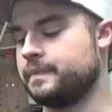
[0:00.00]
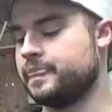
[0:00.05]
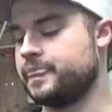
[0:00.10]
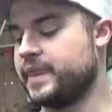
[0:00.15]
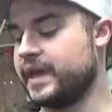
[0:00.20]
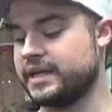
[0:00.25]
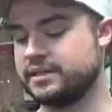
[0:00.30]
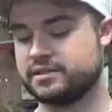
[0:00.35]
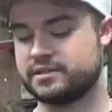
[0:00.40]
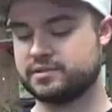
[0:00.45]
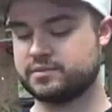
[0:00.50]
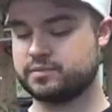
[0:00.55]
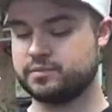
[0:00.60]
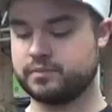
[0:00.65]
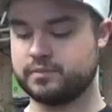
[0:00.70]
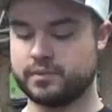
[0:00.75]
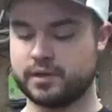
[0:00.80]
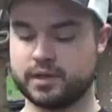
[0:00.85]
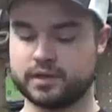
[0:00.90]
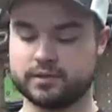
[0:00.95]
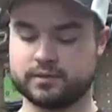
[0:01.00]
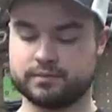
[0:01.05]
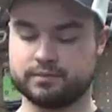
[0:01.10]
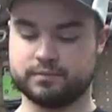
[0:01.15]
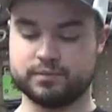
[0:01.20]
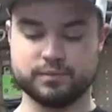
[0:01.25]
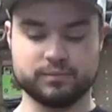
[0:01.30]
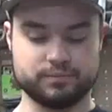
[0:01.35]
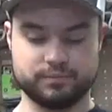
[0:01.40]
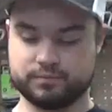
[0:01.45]
that's
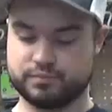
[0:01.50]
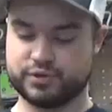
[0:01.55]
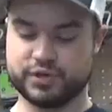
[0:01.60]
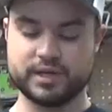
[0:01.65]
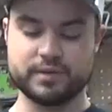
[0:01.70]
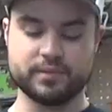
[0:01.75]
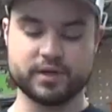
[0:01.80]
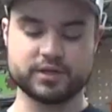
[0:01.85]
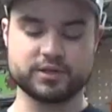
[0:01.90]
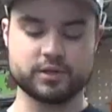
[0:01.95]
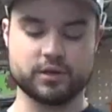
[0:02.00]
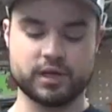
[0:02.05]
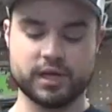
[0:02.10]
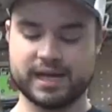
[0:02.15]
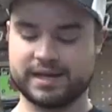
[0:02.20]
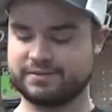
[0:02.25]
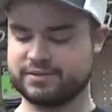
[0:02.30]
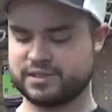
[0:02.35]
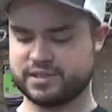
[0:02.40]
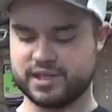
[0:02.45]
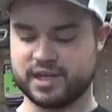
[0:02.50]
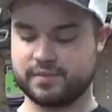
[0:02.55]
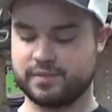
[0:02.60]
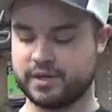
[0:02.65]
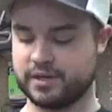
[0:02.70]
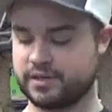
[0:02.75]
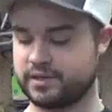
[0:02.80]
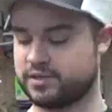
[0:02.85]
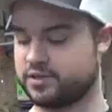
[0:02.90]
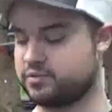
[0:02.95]
pretty much all I have to say
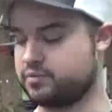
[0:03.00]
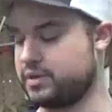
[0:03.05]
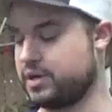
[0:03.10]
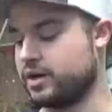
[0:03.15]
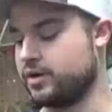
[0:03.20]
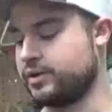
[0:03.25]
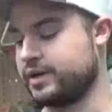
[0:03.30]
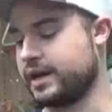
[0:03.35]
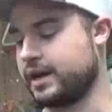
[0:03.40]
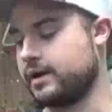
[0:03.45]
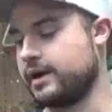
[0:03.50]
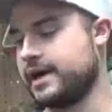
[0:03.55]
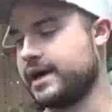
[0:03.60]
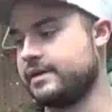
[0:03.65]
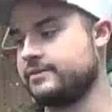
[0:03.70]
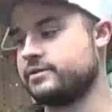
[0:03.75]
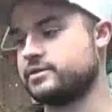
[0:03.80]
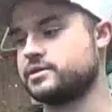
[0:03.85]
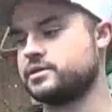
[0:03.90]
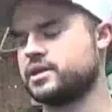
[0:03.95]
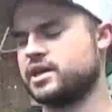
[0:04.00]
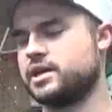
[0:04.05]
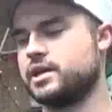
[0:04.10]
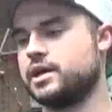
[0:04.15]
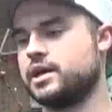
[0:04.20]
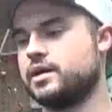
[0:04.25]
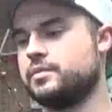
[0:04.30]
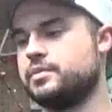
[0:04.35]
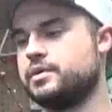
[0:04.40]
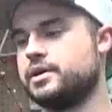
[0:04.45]
about this bow and how I have it set
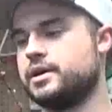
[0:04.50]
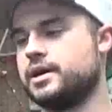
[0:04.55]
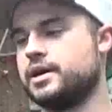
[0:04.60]
up.